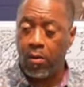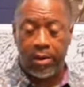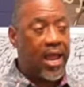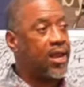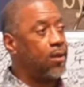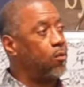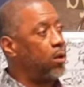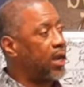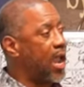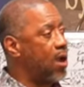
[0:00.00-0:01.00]
that didn't work
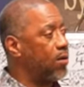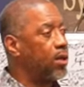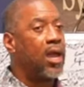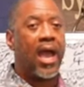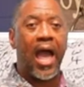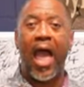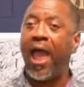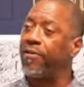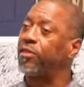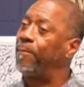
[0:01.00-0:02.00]
out. I
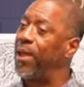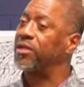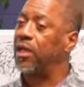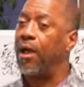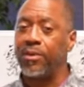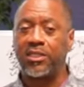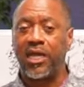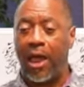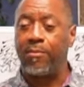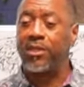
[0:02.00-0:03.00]
have to balance. I'm this,
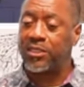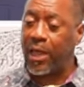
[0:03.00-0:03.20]
I'm this type of